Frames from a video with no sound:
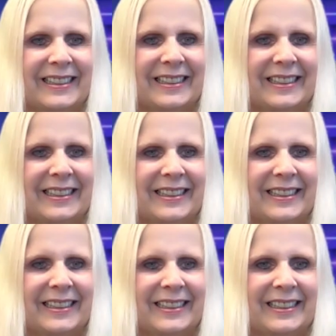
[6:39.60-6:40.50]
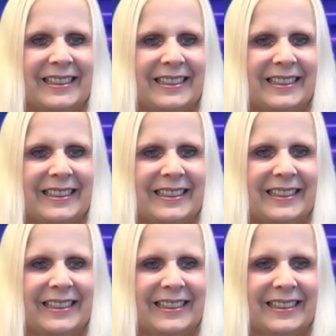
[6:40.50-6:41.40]

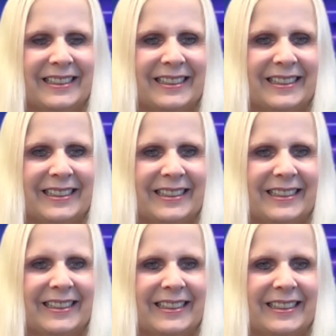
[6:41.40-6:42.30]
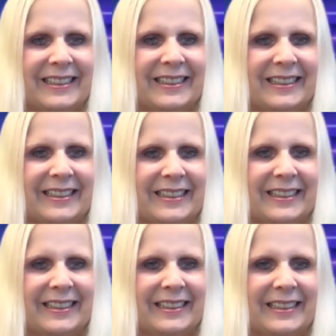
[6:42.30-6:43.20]

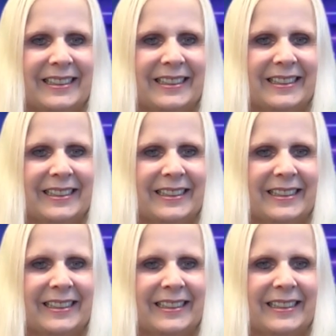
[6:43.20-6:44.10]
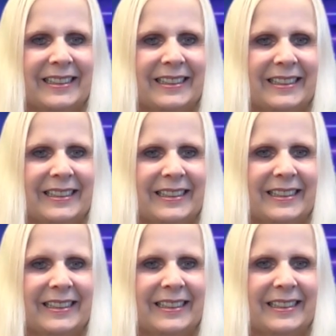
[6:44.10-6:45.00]

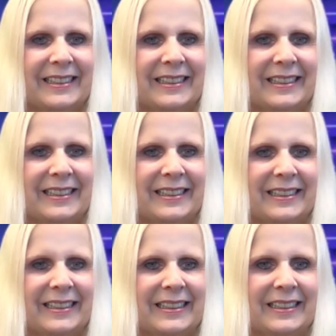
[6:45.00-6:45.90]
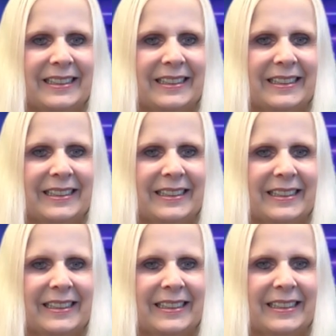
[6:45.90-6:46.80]

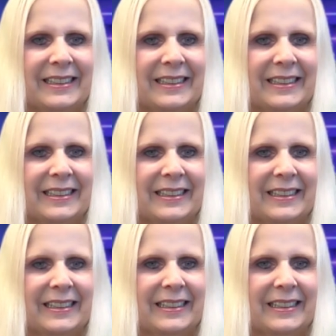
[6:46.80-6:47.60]
The person shown says nothing.